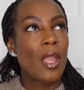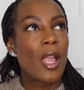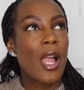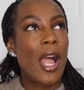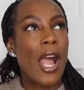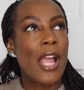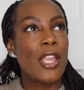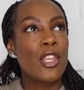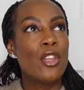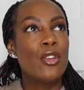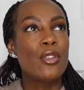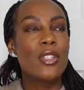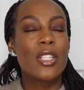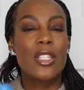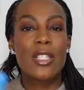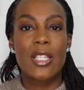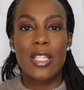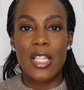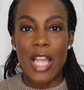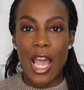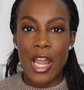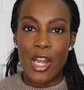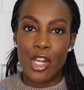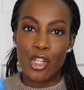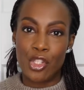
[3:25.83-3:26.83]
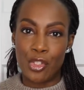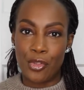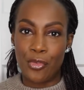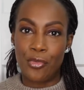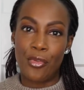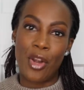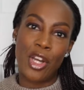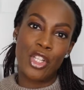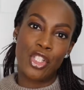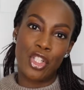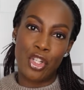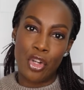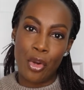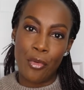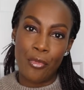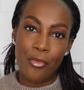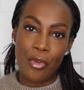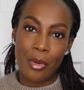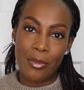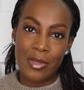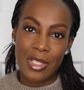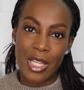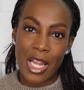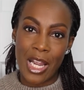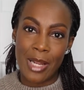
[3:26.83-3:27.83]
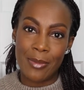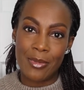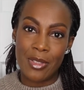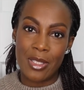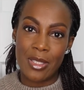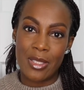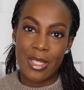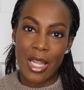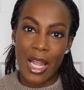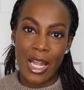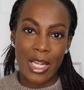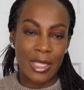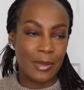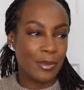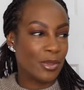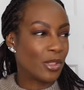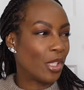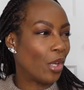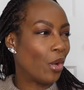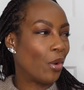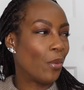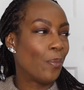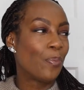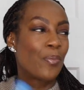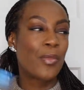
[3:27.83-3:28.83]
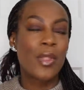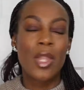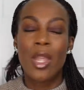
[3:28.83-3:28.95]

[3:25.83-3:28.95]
I use it to kind of just freshen up from time to time. So